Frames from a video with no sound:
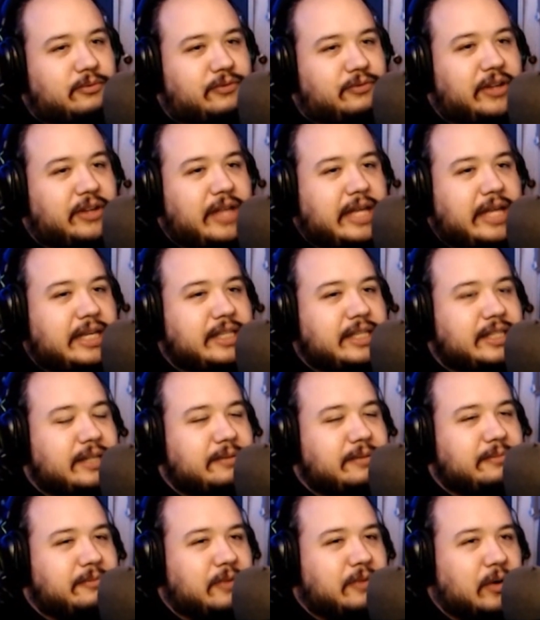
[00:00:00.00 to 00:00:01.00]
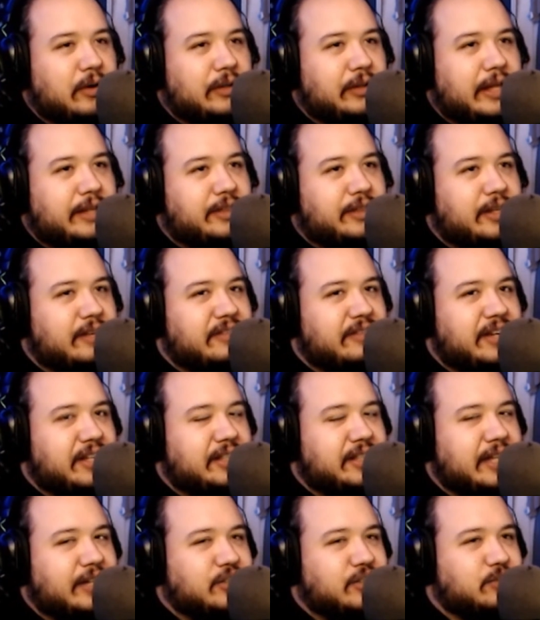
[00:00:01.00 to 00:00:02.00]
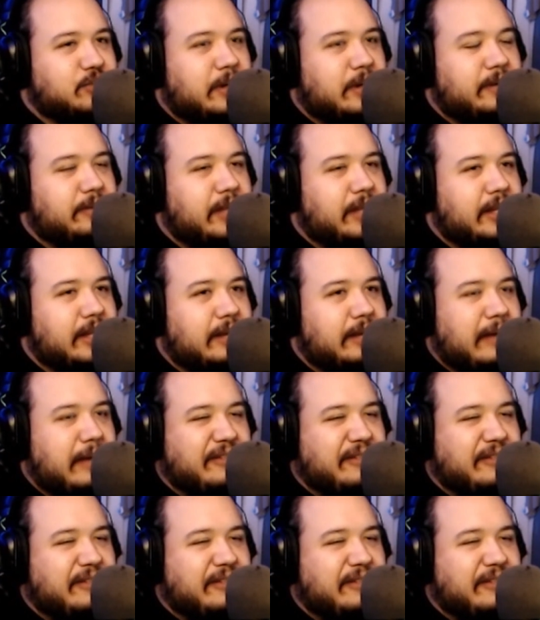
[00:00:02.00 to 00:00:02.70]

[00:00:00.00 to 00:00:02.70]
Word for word: feel anything or like think of anything i just want to like